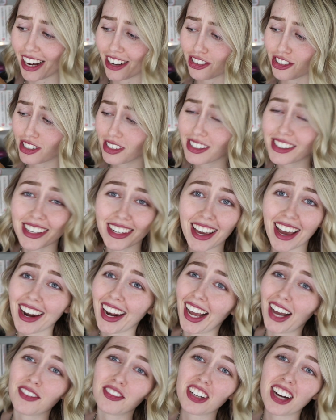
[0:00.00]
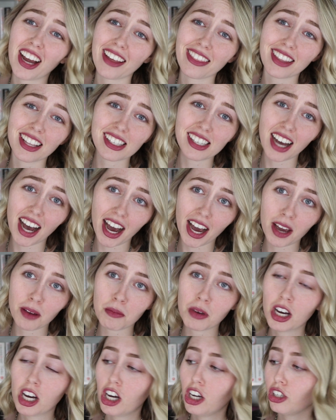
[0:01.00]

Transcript: I just, again, haven't had the time.